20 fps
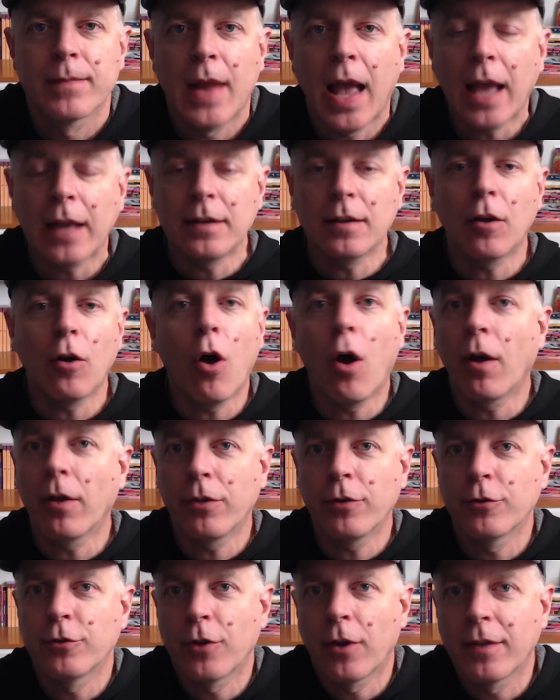I tell
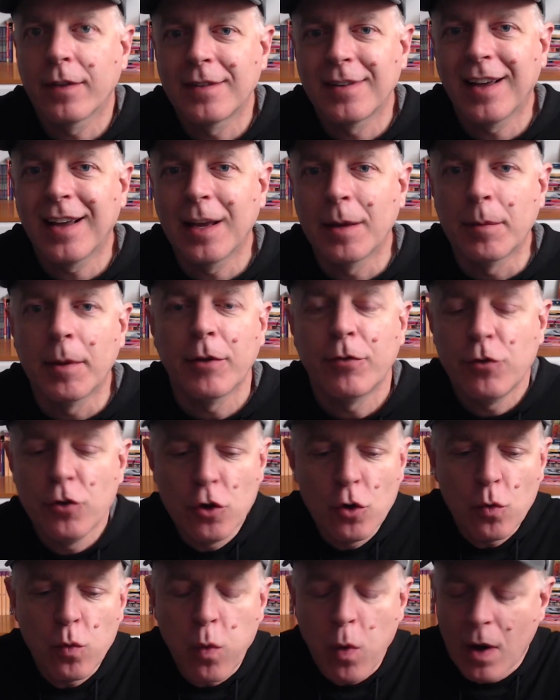authors all the time if
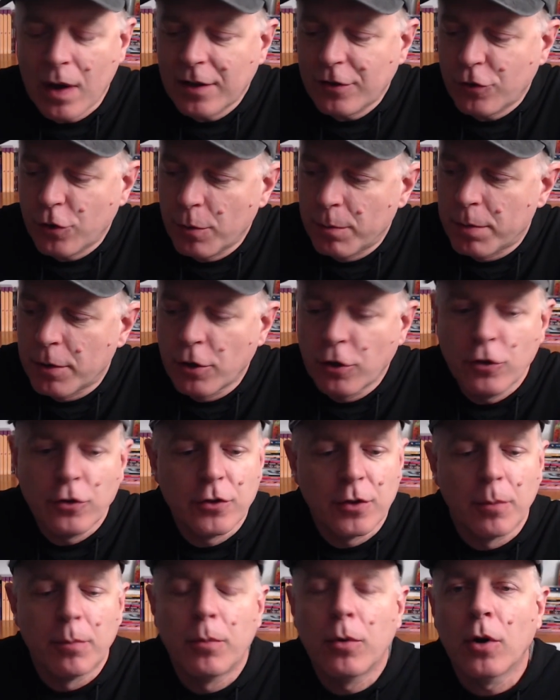you want to
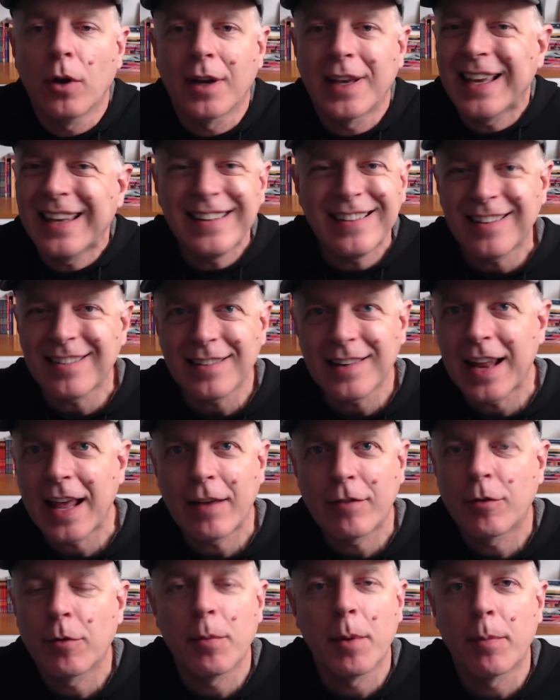produce a book, it doesn't
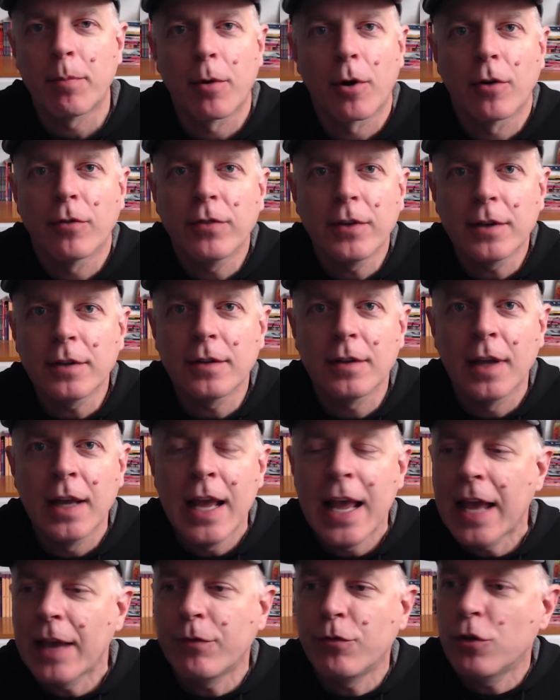have to be perfect.
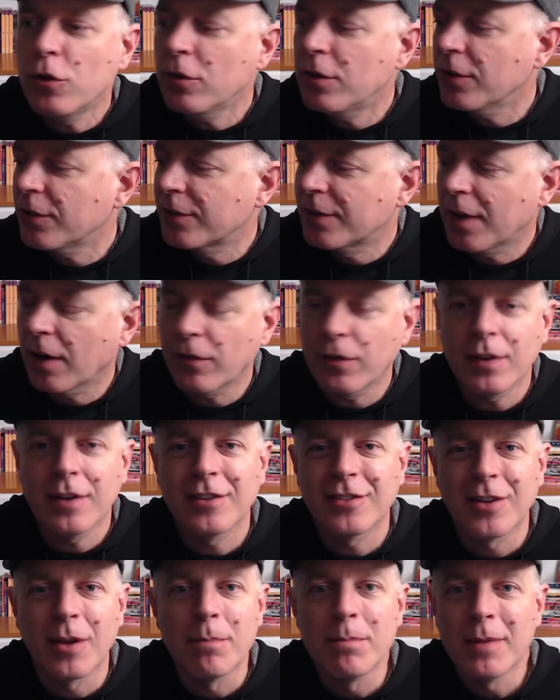If you discover
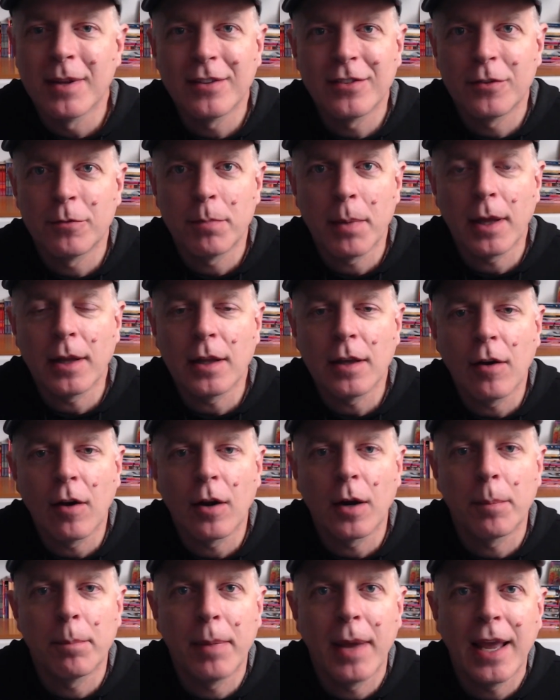there's a misspelling
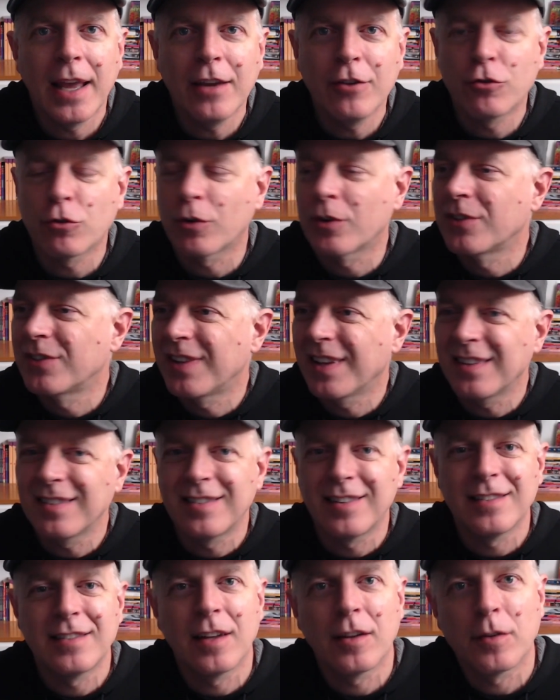on a page or a
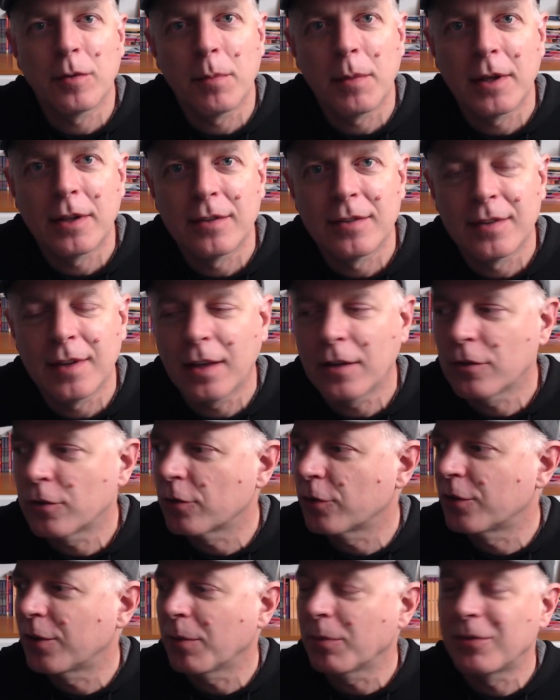sentence that doesn't make sense
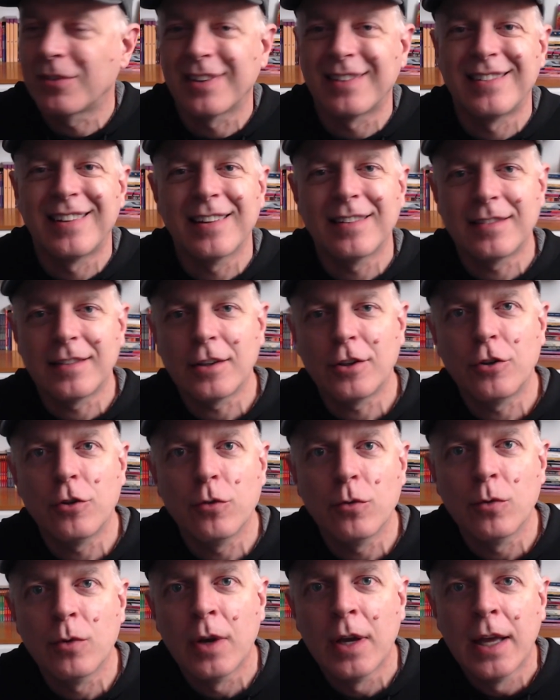or some statistic
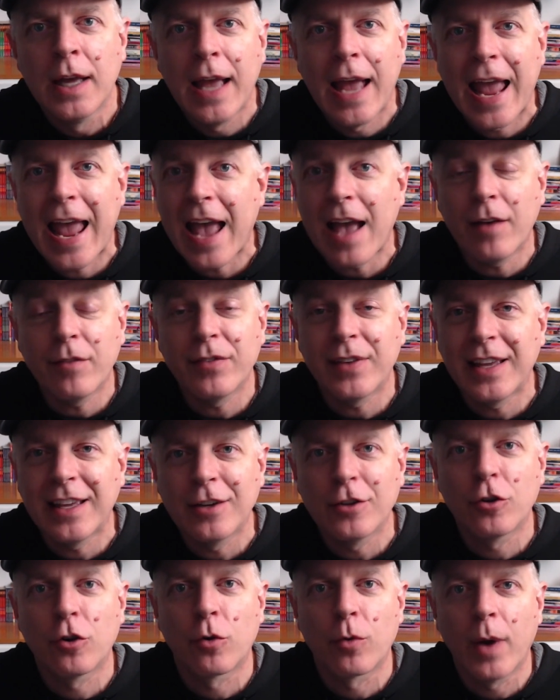you have
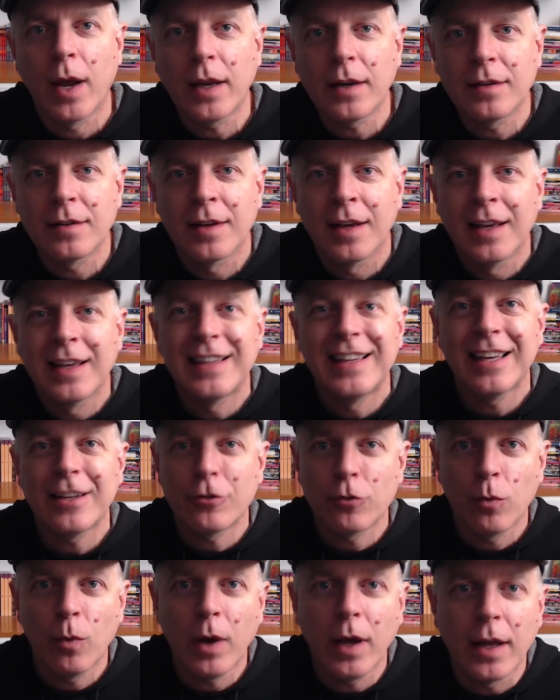incorrect,
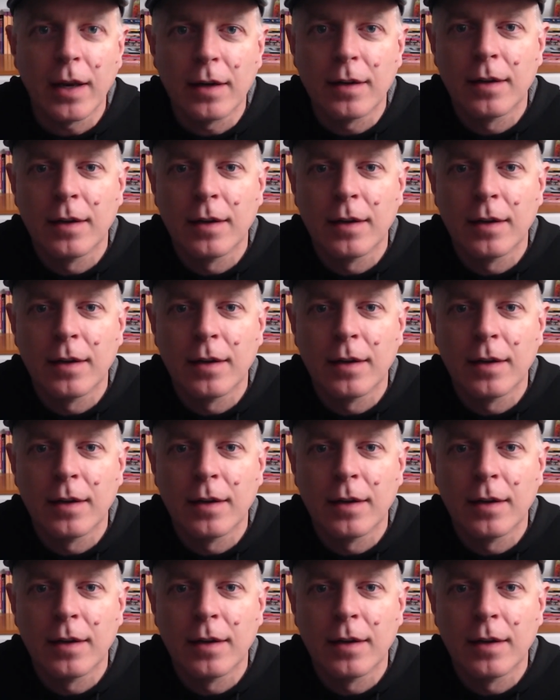guess what?